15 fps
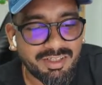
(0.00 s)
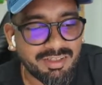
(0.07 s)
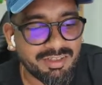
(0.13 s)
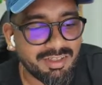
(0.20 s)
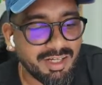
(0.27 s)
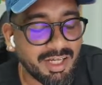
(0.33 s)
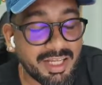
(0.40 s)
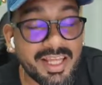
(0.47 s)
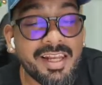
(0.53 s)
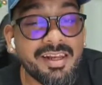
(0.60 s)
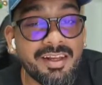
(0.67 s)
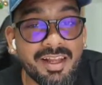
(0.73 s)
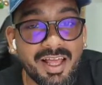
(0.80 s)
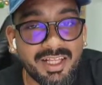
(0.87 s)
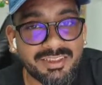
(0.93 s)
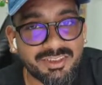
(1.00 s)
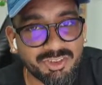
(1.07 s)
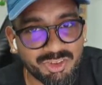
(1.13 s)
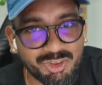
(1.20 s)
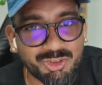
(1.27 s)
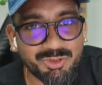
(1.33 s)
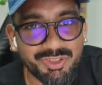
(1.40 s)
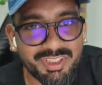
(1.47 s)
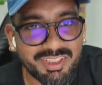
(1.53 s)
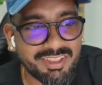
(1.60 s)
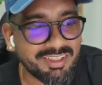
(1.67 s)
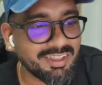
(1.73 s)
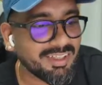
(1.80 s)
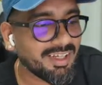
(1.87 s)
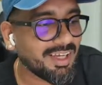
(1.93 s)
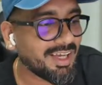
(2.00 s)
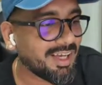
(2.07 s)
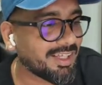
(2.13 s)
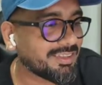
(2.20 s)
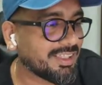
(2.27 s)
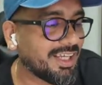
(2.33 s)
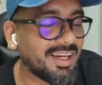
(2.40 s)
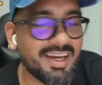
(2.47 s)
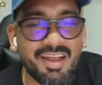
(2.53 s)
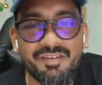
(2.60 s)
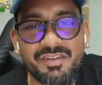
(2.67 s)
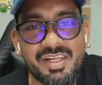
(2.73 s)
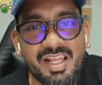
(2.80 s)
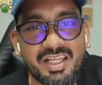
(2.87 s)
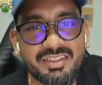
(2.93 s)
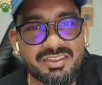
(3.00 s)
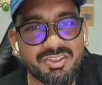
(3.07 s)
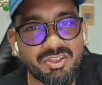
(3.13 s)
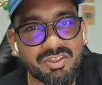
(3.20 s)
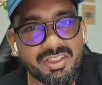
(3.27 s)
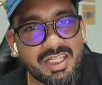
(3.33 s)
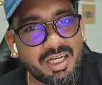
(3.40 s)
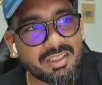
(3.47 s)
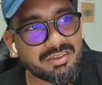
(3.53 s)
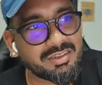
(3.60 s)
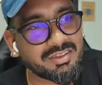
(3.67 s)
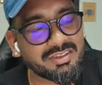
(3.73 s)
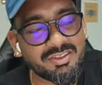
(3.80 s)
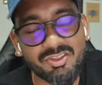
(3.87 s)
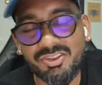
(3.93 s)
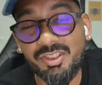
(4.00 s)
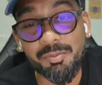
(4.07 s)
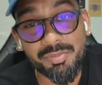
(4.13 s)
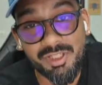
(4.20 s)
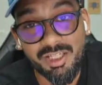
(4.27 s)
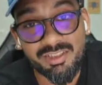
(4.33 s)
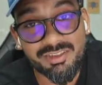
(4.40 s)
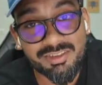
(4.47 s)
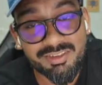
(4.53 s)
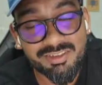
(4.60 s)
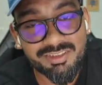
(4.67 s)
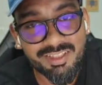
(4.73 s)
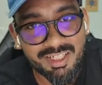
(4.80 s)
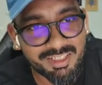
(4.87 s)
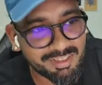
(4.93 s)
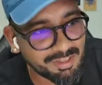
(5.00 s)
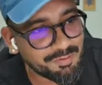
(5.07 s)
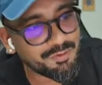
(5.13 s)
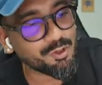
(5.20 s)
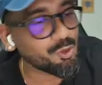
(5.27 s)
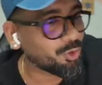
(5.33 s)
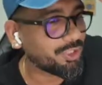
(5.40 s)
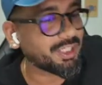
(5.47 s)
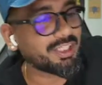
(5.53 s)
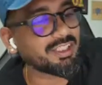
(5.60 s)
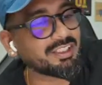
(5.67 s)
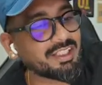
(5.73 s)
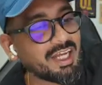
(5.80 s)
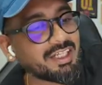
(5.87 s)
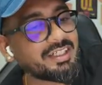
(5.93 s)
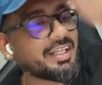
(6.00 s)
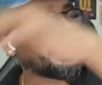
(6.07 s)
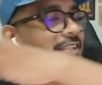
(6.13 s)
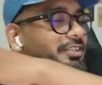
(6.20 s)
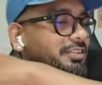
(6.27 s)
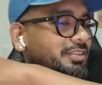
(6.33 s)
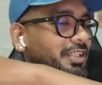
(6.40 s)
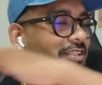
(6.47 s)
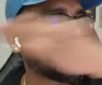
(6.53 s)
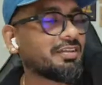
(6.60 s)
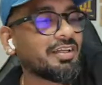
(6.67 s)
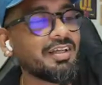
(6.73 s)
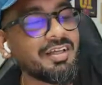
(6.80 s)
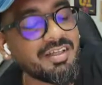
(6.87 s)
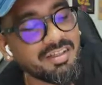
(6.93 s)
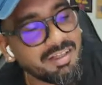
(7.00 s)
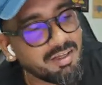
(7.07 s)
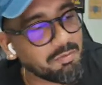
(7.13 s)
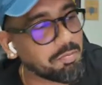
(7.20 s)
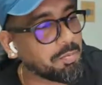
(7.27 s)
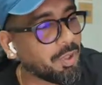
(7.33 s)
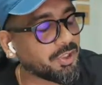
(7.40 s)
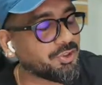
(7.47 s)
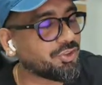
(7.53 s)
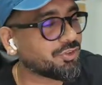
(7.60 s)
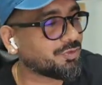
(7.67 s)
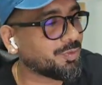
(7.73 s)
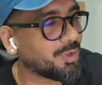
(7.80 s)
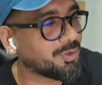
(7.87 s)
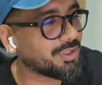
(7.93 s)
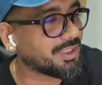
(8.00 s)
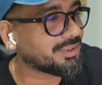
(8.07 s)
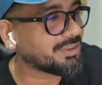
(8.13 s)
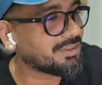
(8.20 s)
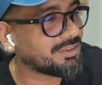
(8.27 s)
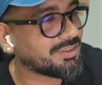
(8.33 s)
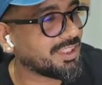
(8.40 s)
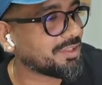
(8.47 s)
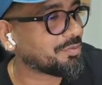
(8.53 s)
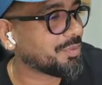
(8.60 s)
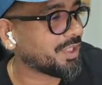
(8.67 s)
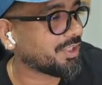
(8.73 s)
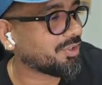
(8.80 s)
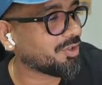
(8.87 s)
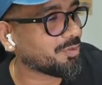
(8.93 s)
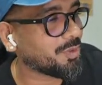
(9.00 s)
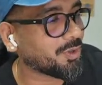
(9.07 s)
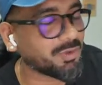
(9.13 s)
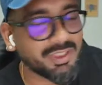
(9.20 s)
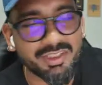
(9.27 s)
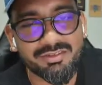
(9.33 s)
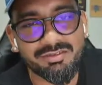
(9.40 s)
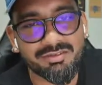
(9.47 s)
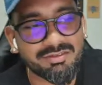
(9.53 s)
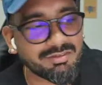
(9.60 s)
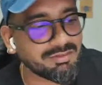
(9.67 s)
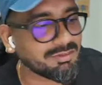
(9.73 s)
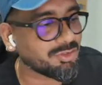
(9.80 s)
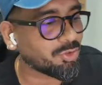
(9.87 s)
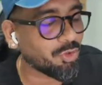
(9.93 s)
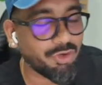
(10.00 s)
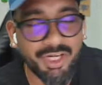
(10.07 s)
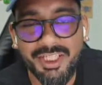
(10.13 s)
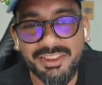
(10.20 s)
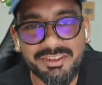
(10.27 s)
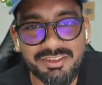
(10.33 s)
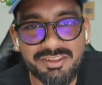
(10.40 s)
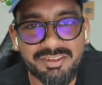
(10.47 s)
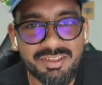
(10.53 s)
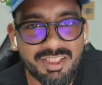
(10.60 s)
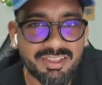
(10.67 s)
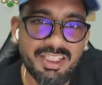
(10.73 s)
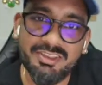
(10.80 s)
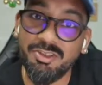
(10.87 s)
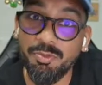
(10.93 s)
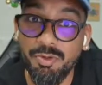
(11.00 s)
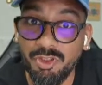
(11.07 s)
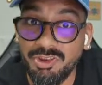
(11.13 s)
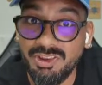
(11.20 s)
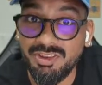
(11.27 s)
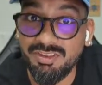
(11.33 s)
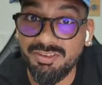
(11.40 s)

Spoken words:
a hill as your story, and gravel as your tasks or subtasks, right? If you look it in that direction, then a bunch of mountains can make your mountain range, and that's your project.